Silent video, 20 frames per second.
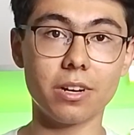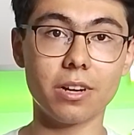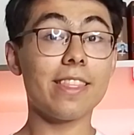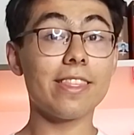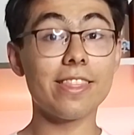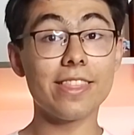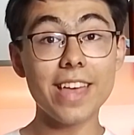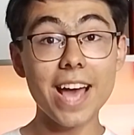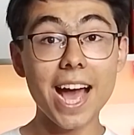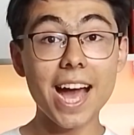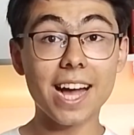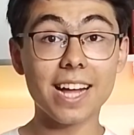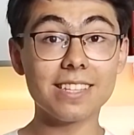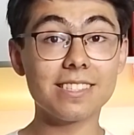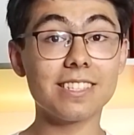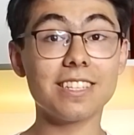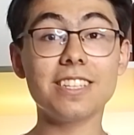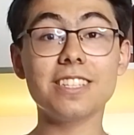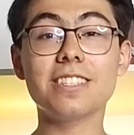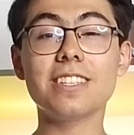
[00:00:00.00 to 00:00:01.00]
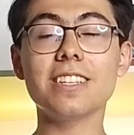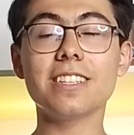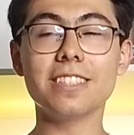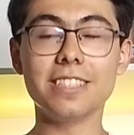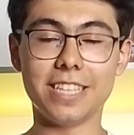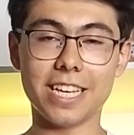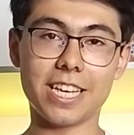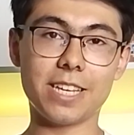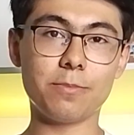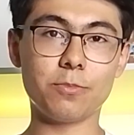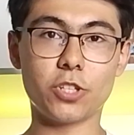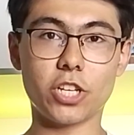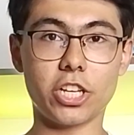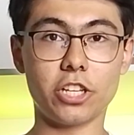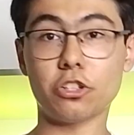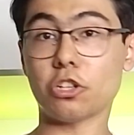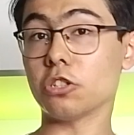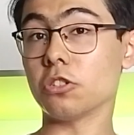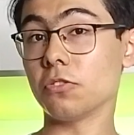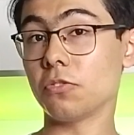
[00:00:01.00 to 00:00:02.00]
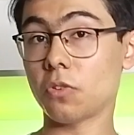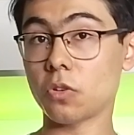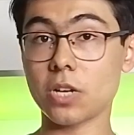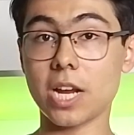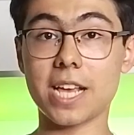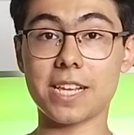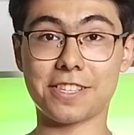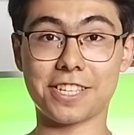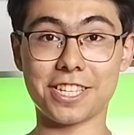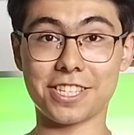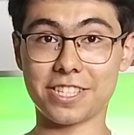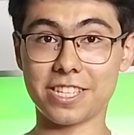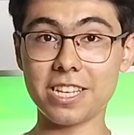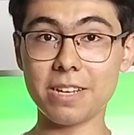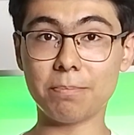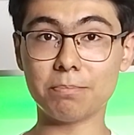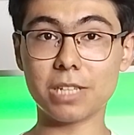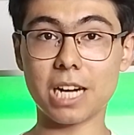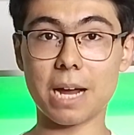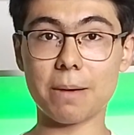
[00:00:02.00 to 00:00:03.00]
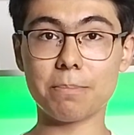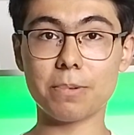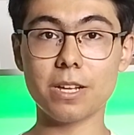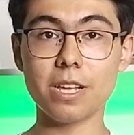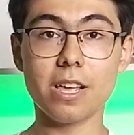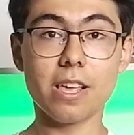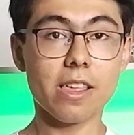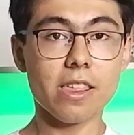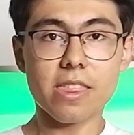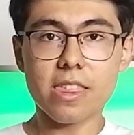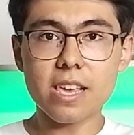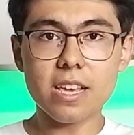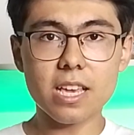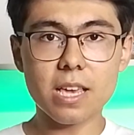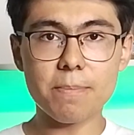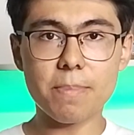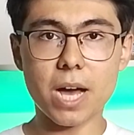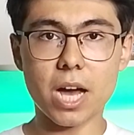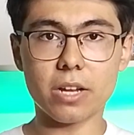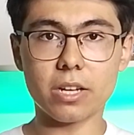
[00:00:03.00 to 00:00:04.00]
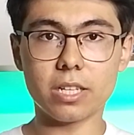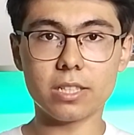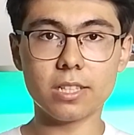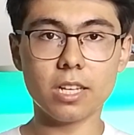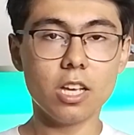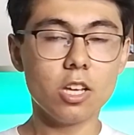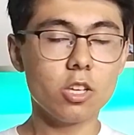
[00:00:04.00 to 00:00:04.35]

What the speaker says: And that is a game changer for SAT prep. Think about it.